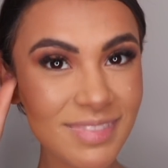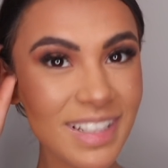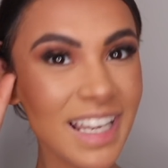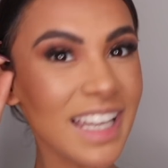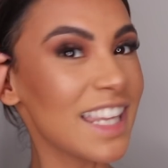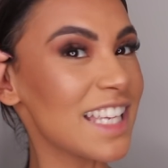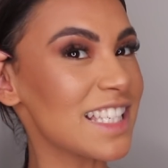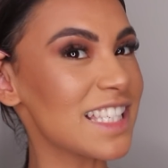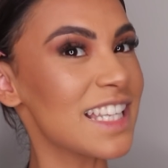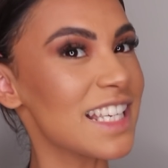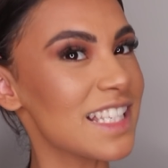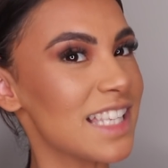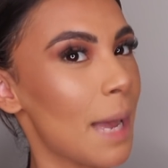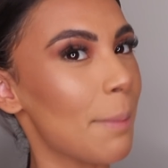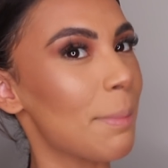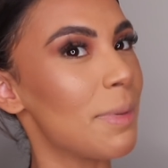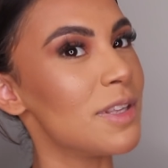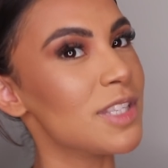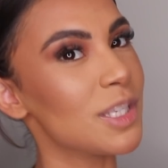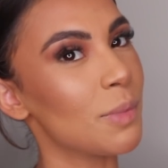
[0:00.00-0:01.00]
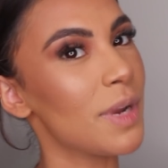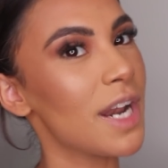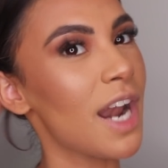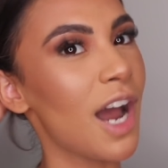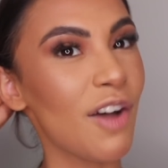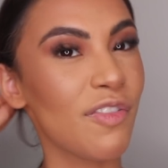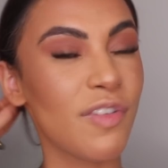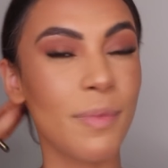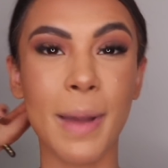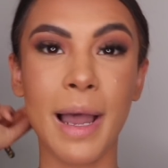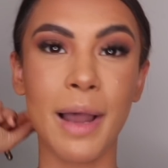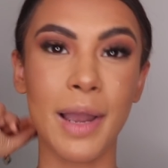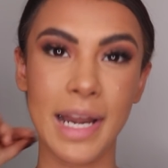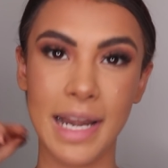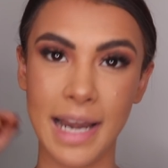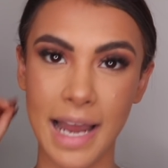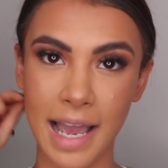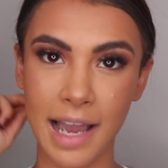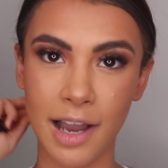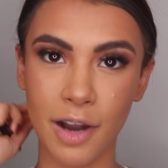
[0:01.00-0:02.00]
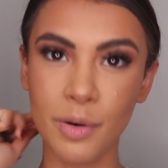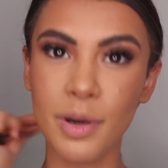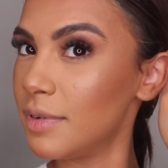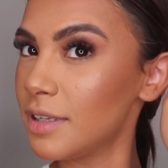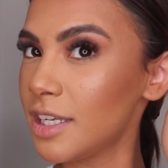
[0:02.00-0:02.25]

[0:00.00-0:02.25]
this and this happened, and we laugh about it now.